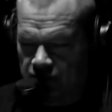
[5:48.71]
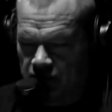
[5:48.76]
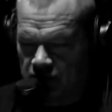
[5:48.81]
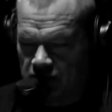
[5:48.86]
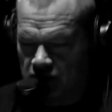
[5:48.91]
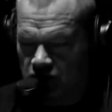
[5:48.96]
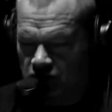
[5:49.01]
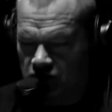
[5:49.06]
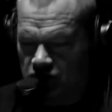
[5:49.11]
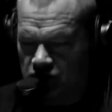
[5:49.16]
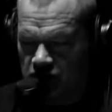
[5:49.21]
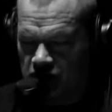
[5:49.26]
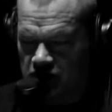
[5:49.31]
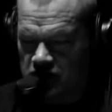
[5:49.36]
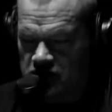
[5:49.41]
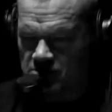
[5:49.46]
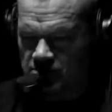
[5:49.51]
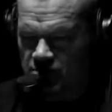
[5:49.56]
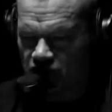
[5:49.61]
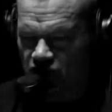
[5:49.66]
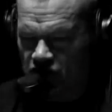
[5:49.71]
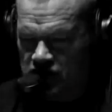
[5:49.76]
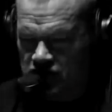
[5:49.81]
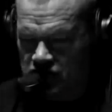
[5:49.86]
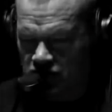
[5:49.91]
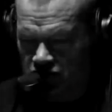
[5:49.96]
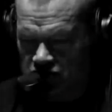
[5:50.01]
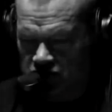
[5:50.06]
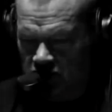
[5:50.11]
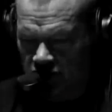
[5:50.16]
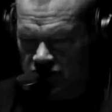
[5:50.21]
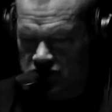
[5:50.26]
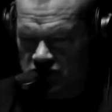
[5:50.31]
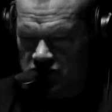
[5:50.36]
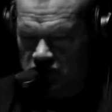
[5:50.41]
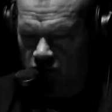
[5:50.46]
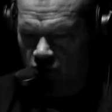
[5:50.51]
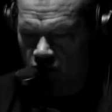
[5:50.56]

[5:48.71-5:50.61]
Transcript: you know, you can get some professional jealousy and